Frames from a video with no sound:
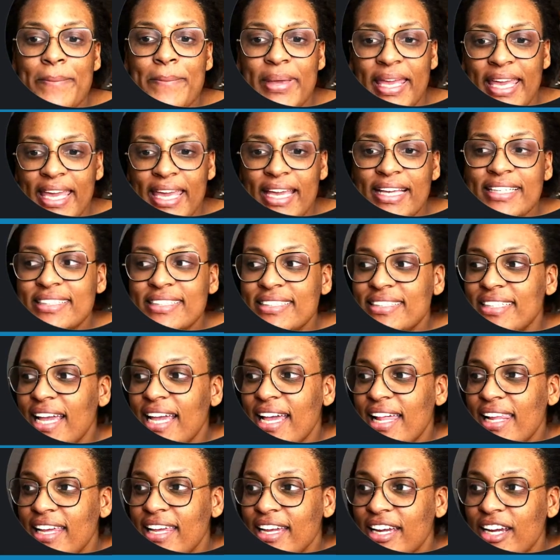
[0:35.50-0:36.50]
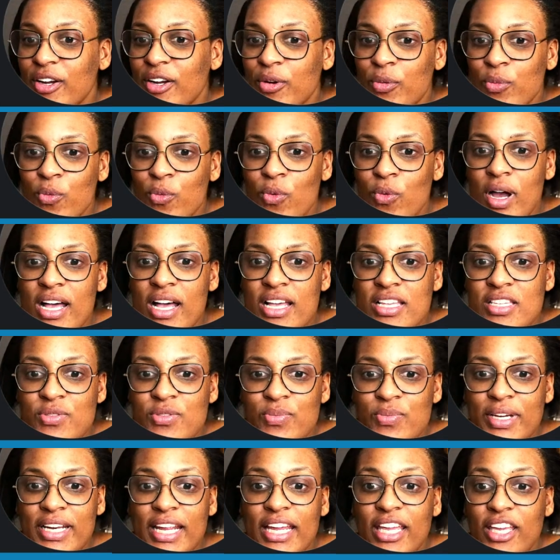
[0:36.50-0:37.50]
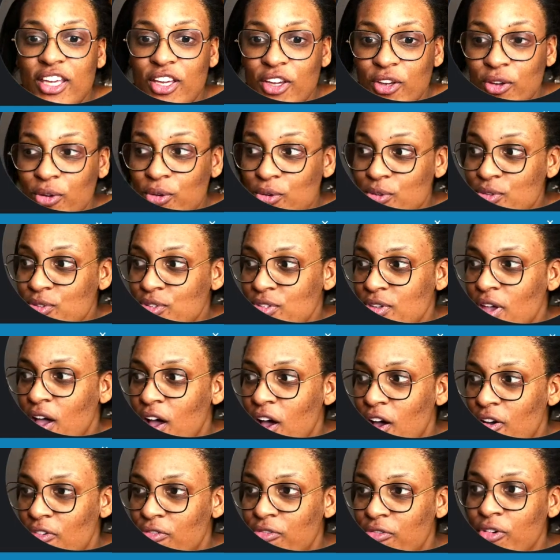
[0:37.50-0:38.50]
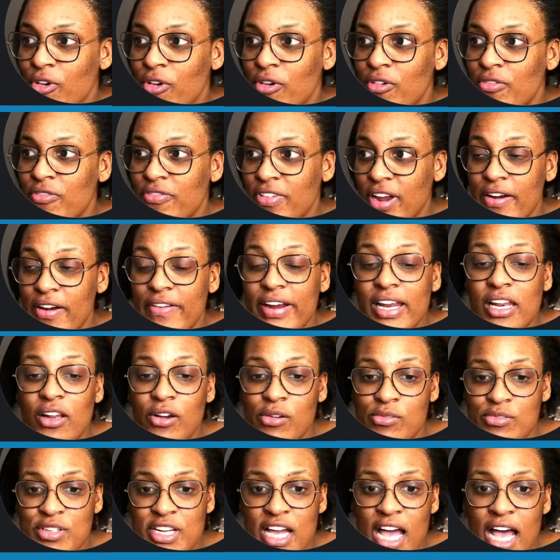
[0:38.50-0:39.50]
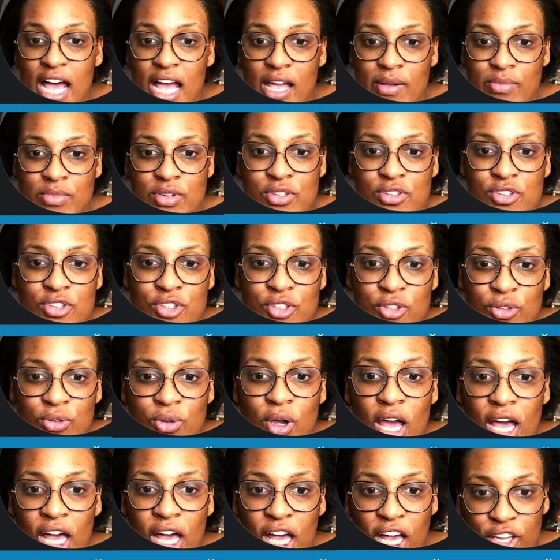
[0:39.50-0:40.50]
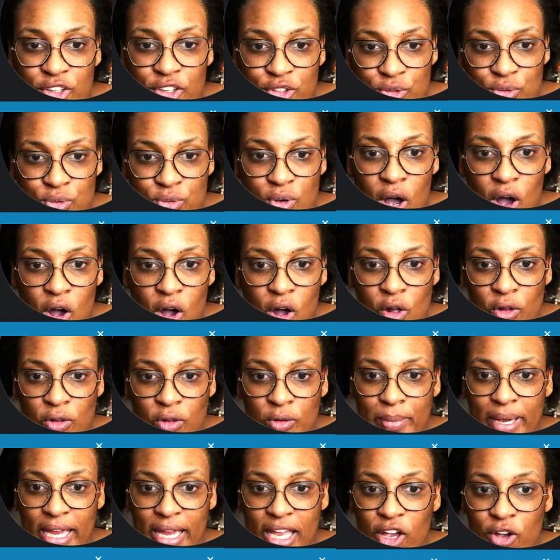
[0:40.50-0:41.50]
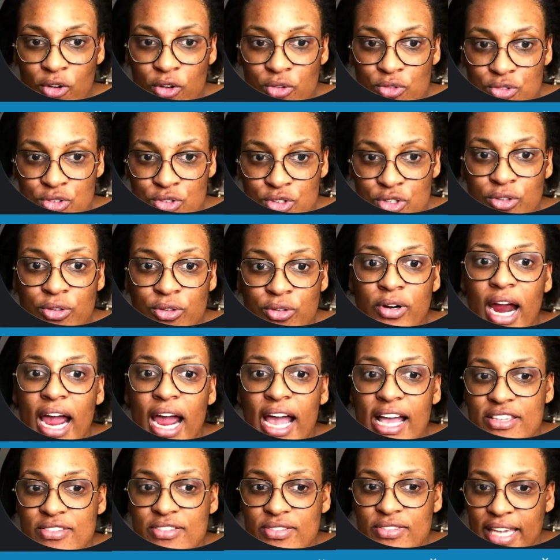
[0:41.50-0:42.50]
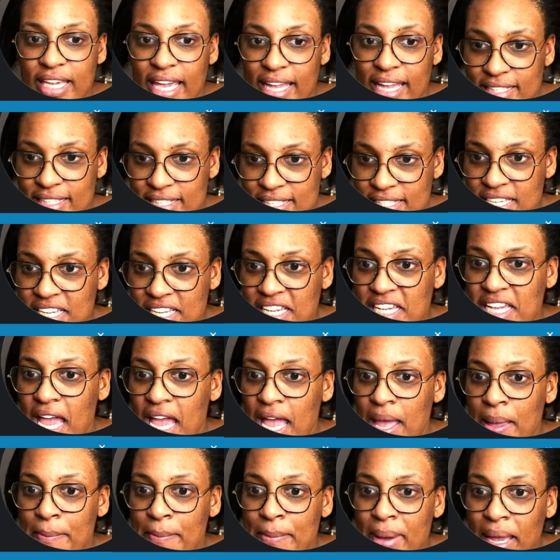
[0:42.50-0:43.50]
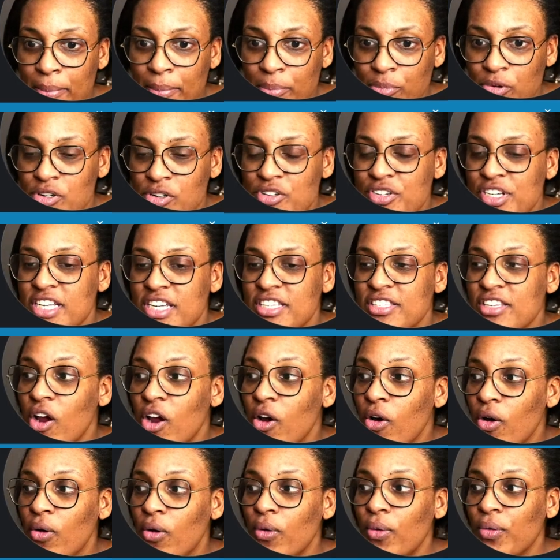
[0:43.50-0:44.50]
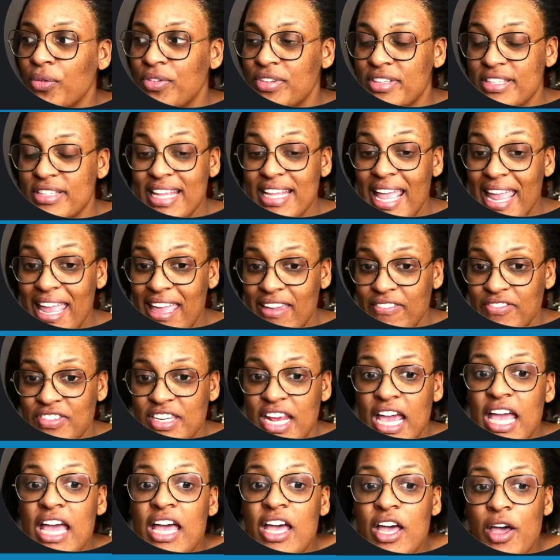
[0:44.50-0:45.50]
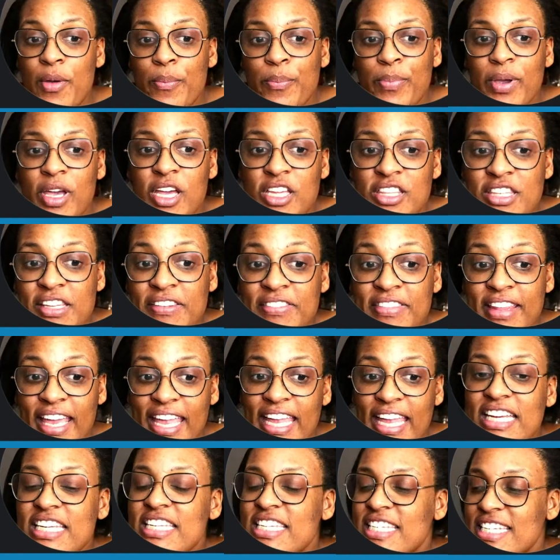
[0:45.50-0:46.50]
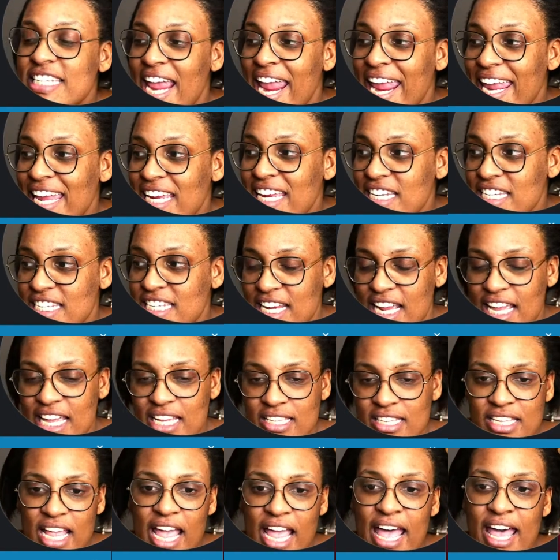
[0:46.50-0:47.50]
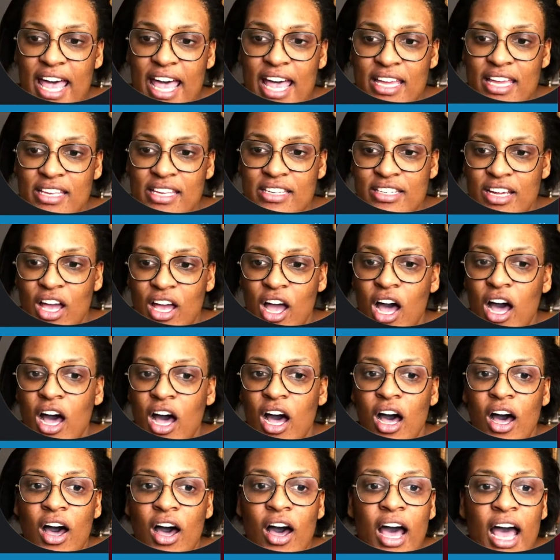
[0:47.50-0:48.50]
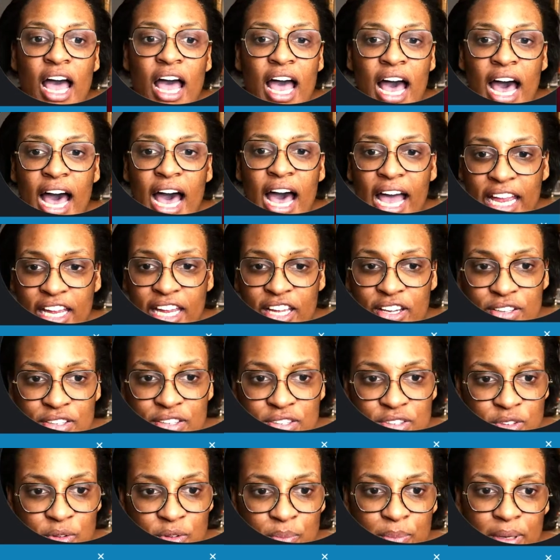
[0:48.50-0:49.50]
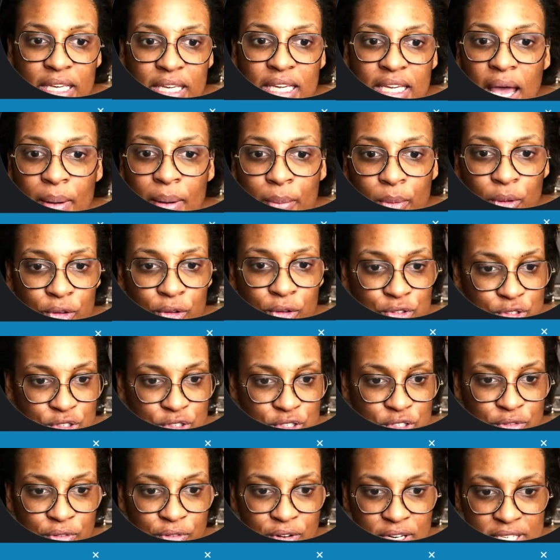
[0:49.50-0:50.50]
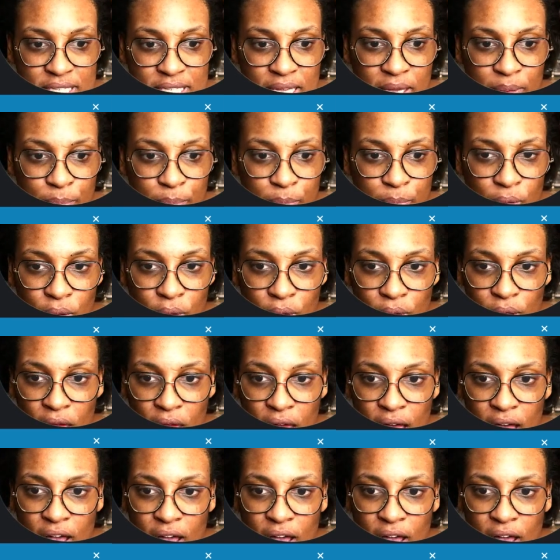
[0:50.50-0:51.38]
PixLR was what I used for a very long time to do all my contour, as you can see, and my projects are all saved. But they changed it, and I used to be able, just for example,